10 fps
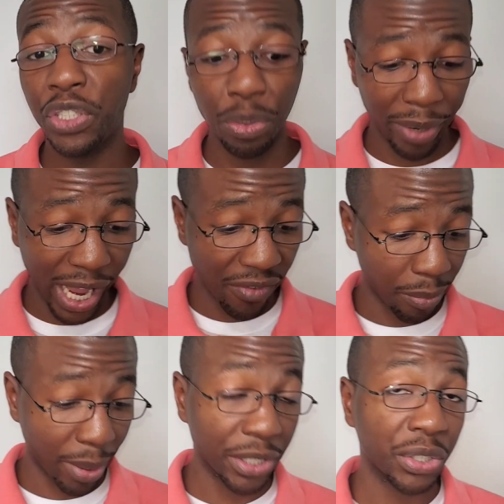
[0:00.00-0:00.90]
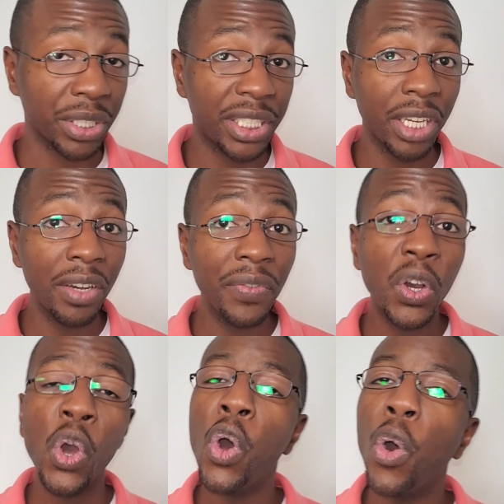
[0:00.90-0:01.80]
you may have about yourself
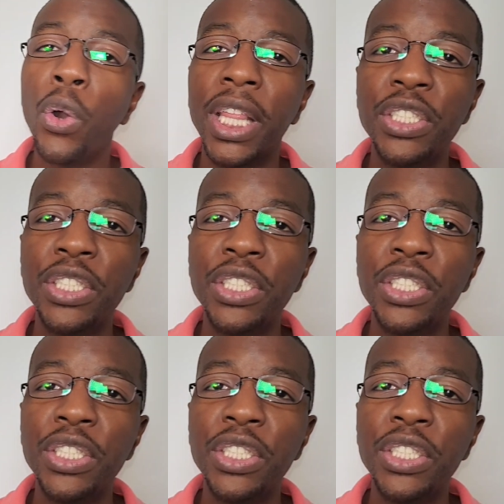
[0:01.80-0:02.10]
or that